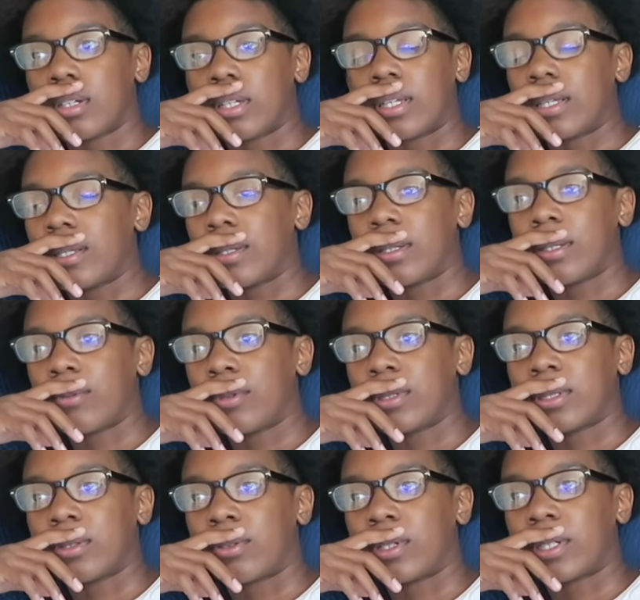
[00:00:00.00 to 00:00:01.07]
Yeah, it
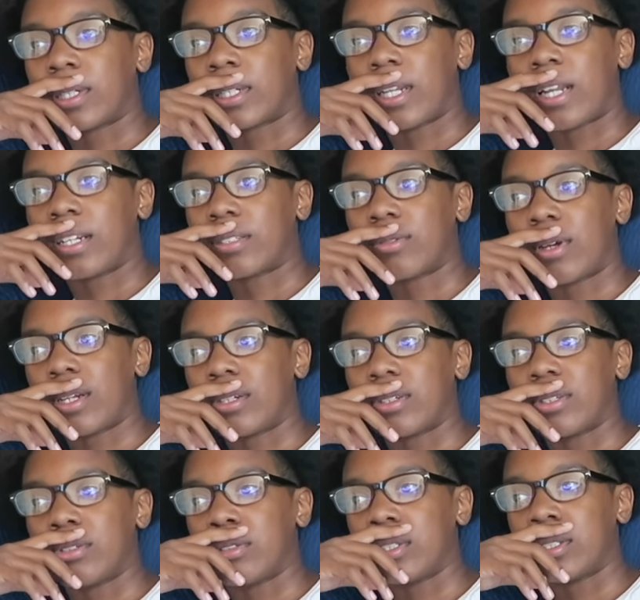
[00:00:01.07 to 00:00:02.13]
wasn't working. I'm just trying to
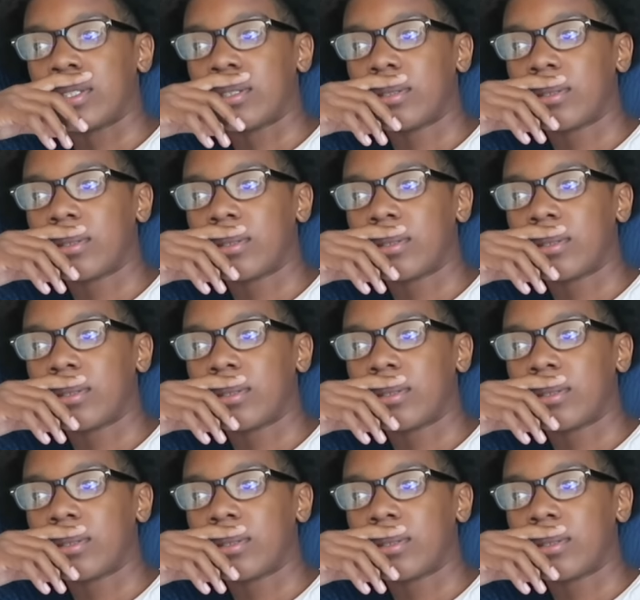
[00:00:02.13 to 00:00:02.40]
use it.